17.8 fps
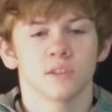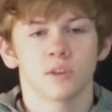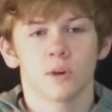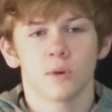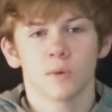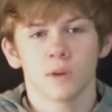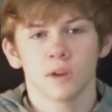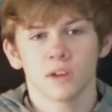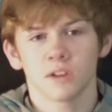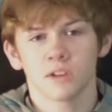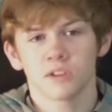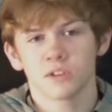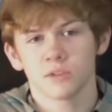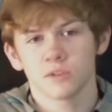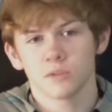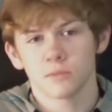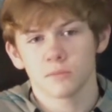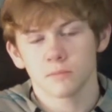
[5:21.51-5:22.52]
going
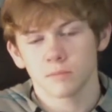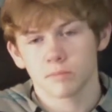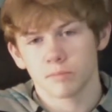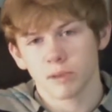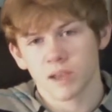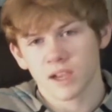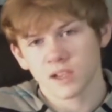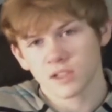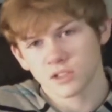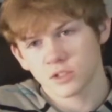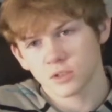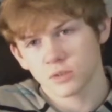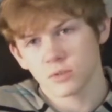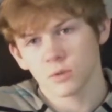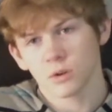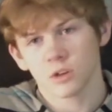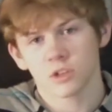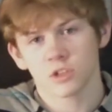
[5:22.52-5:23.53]
to back
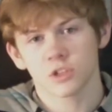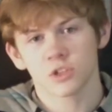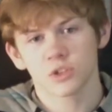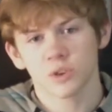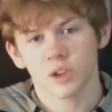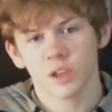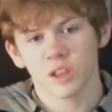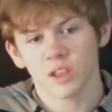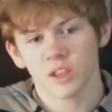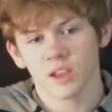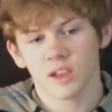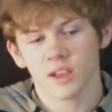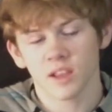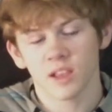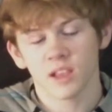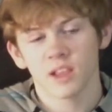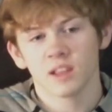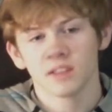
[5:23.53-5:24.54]
to Australia